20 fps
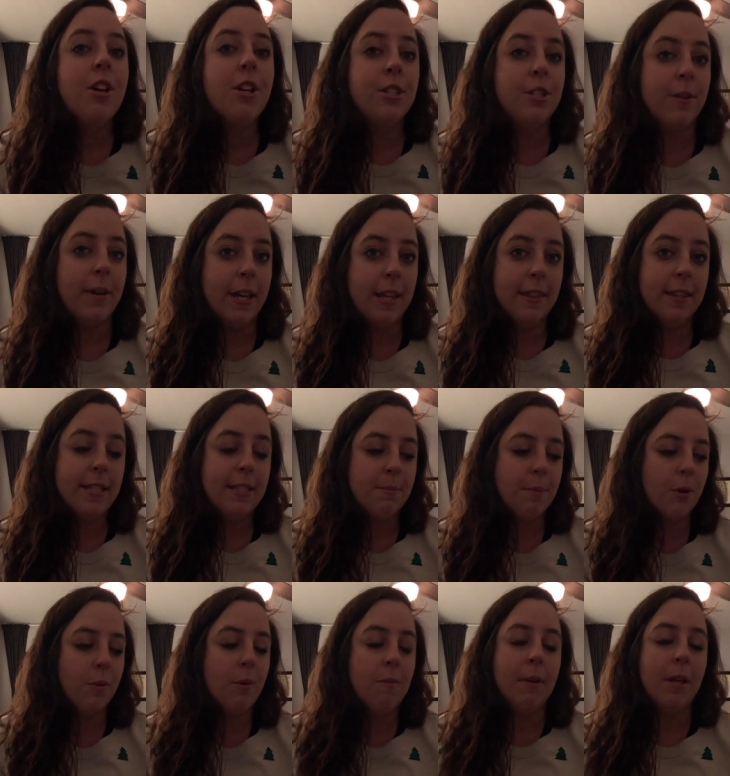So in this
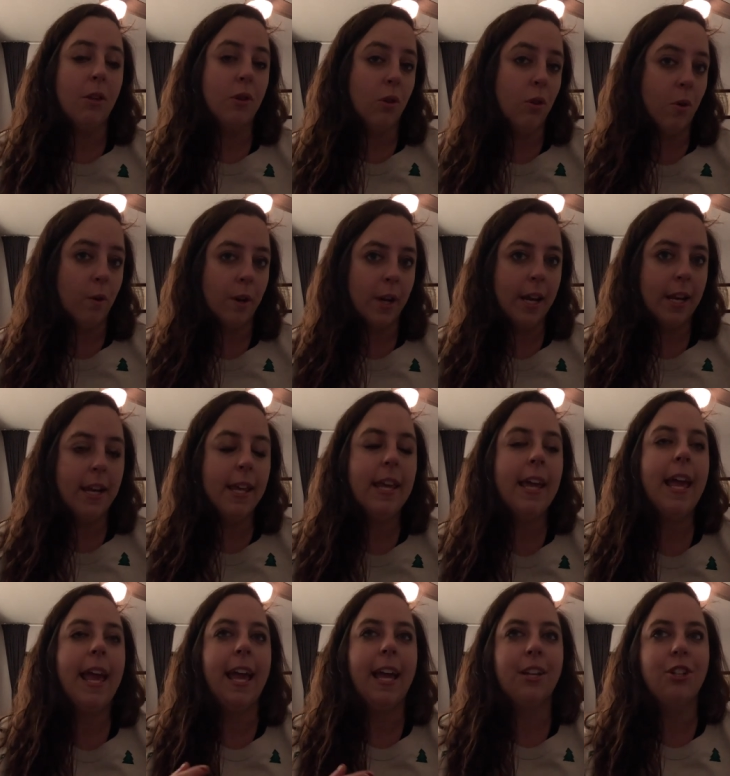book we meet Lauren
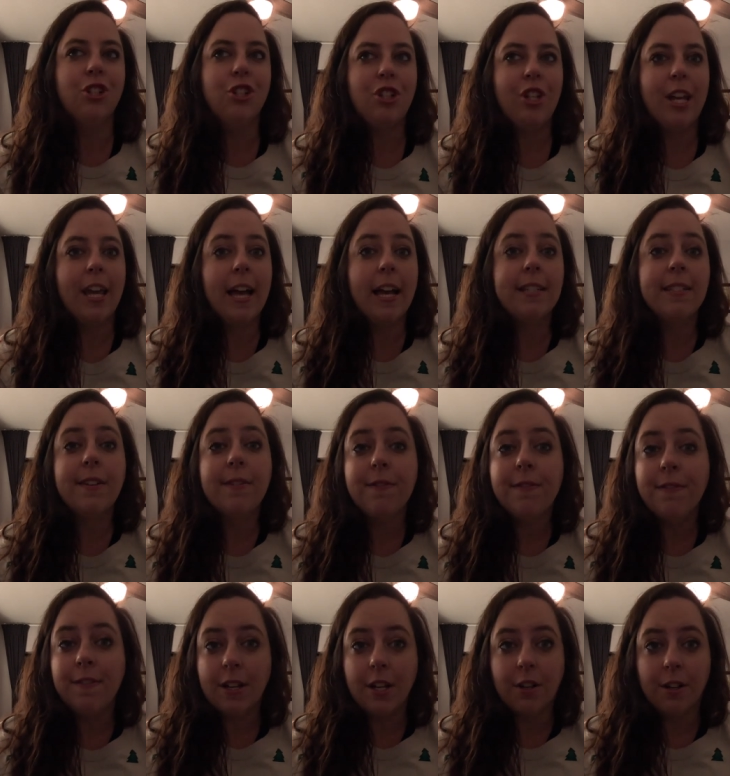and she has a
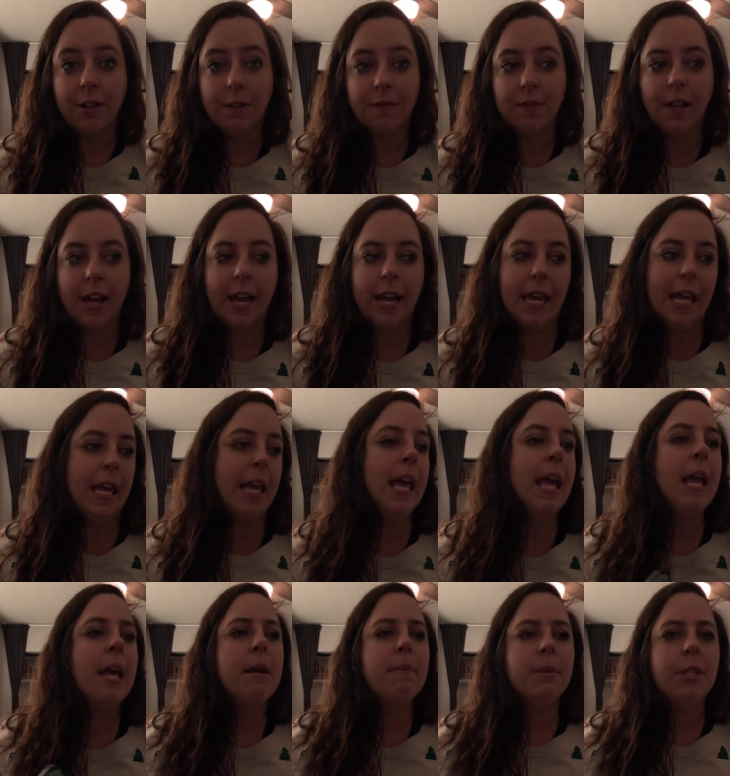fear of flying.
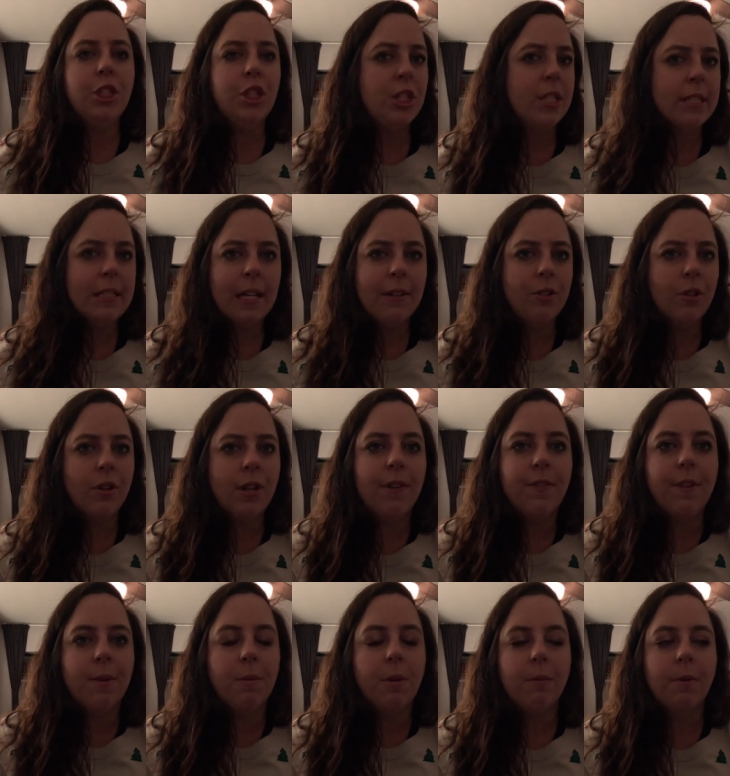Plus she doesn't have a great
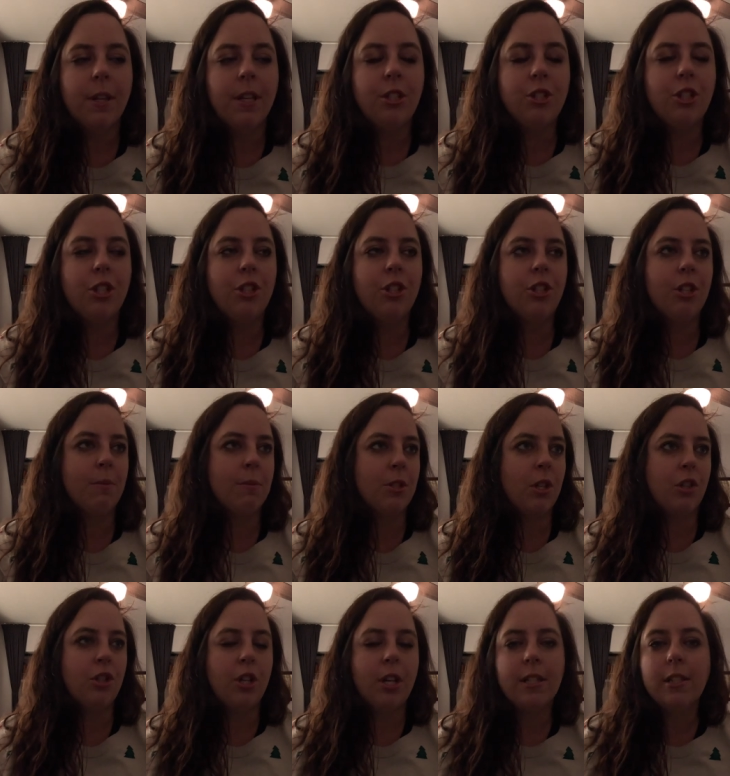family relationship
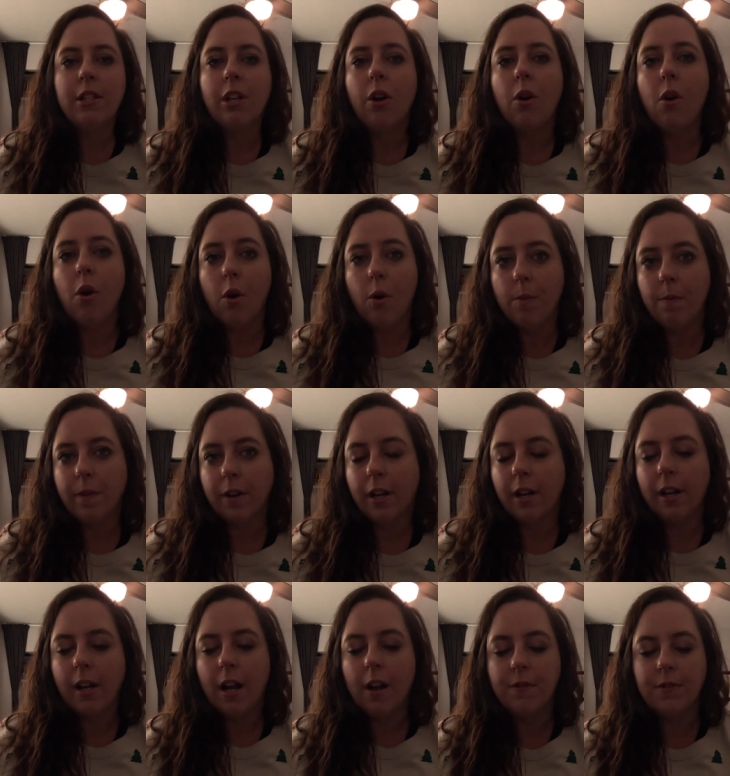so she doesn't go home
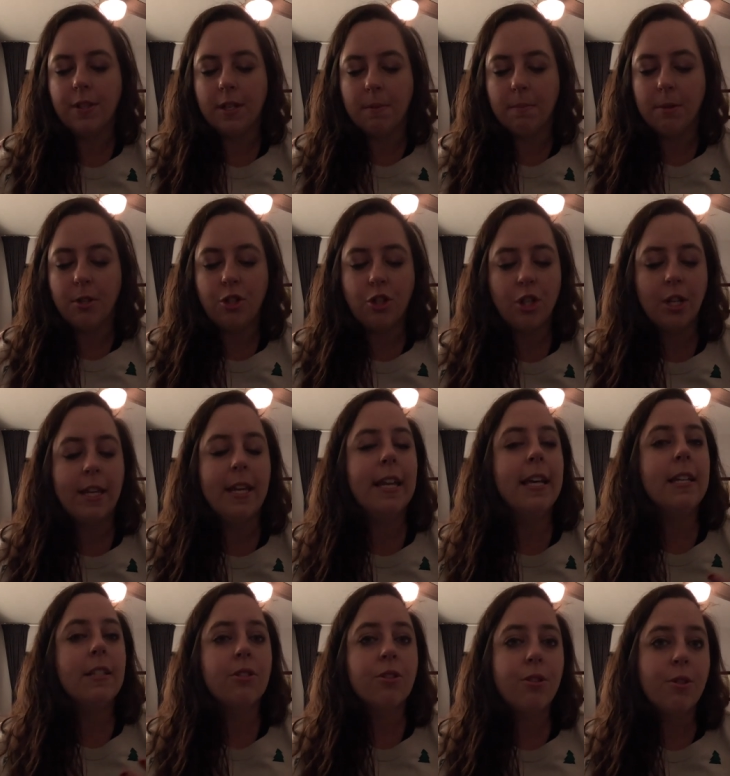very often but she
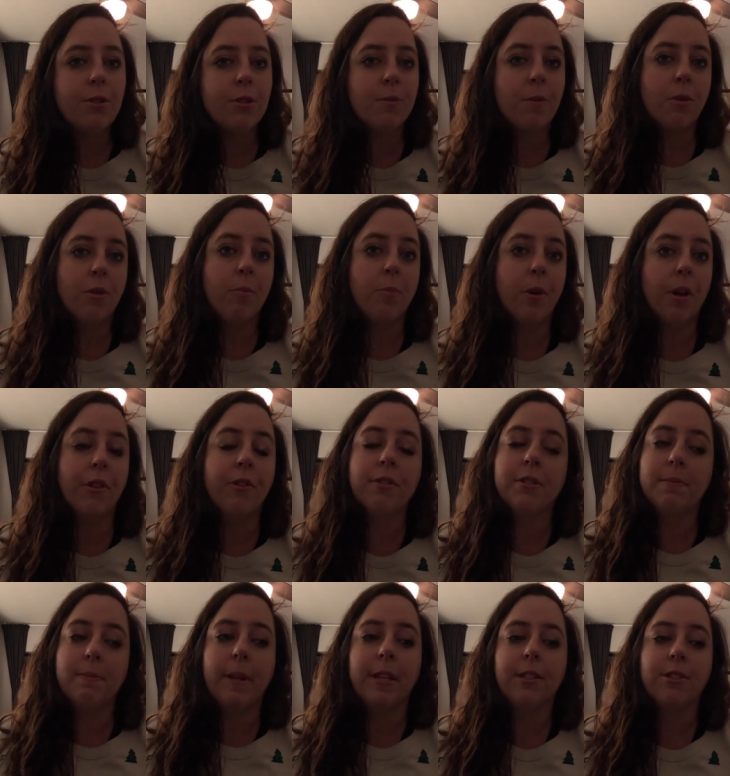is close with her brother
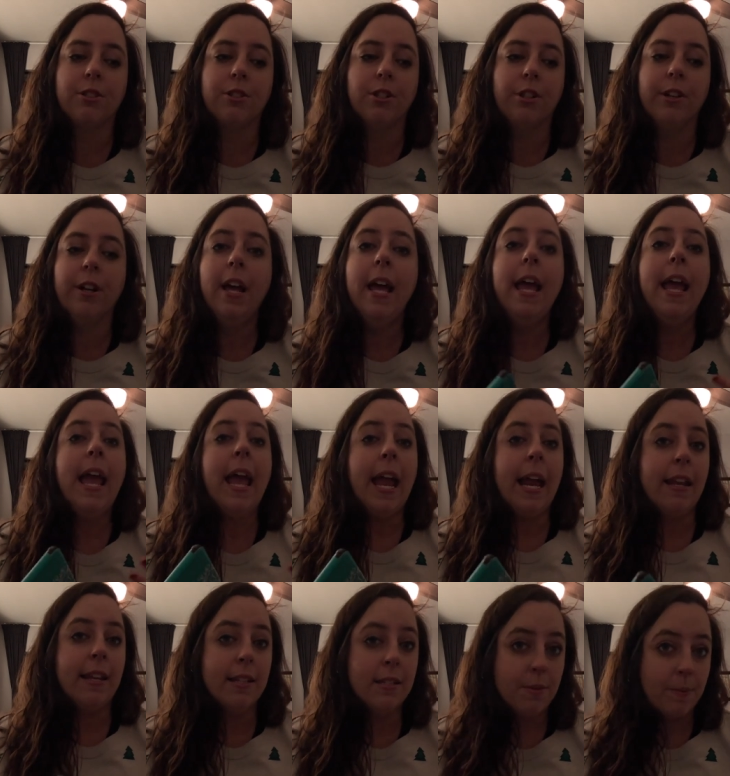Spencer
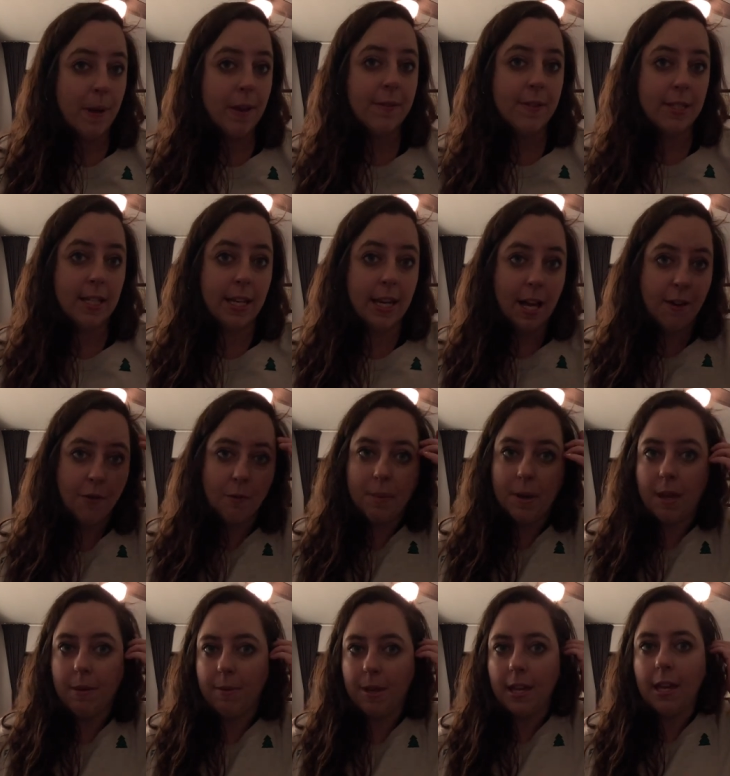and his wife is going to have a
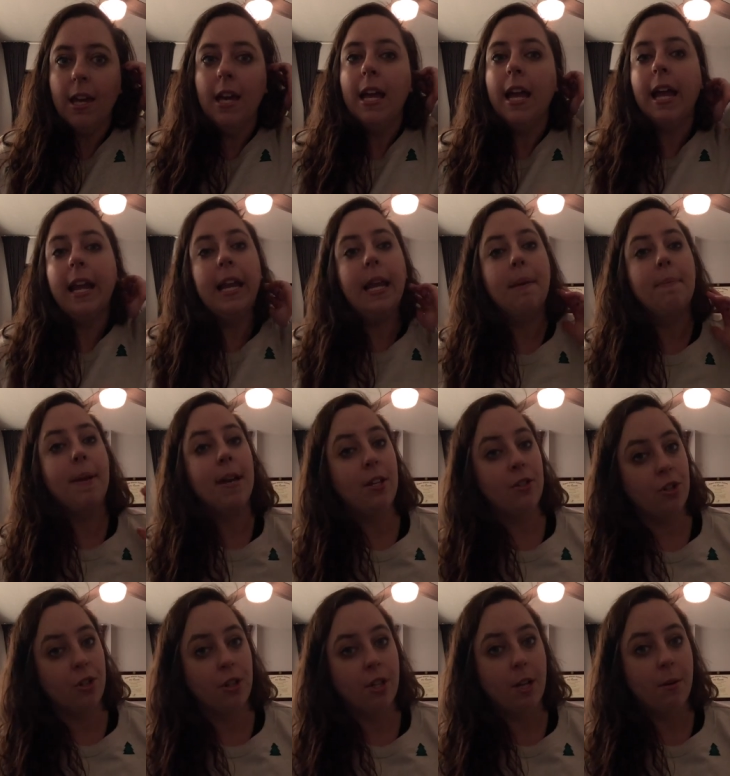baby and he
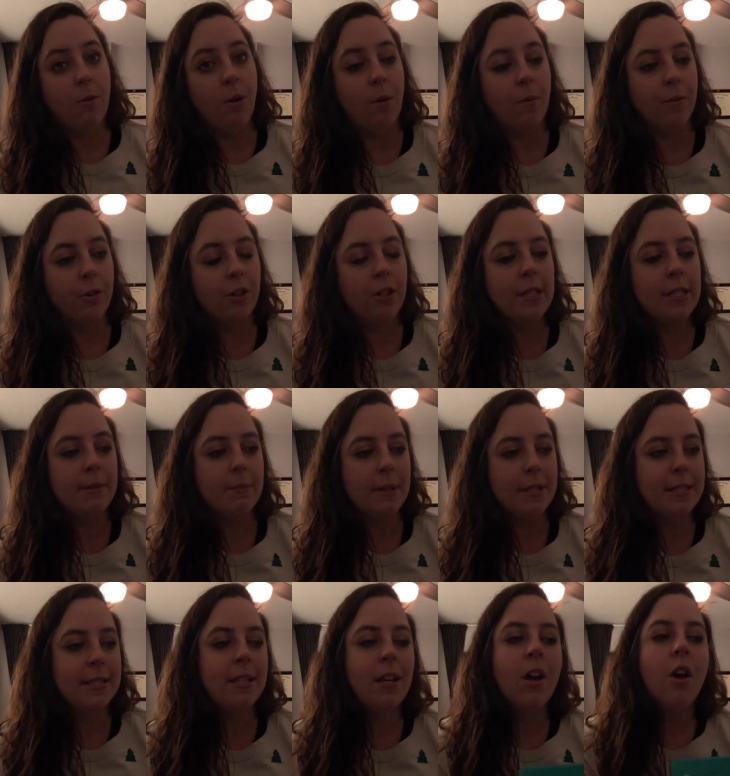begs her to come home for
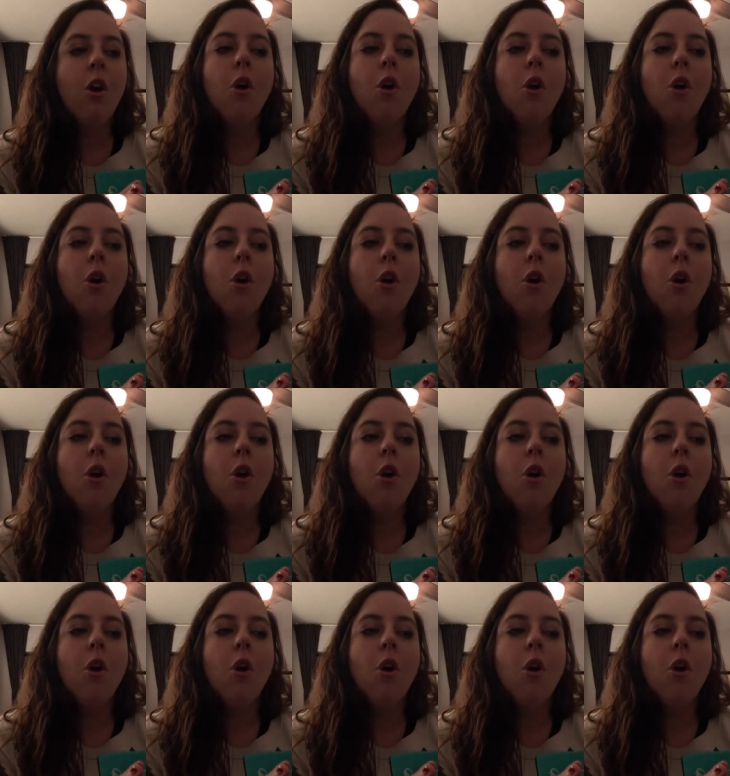Christmas.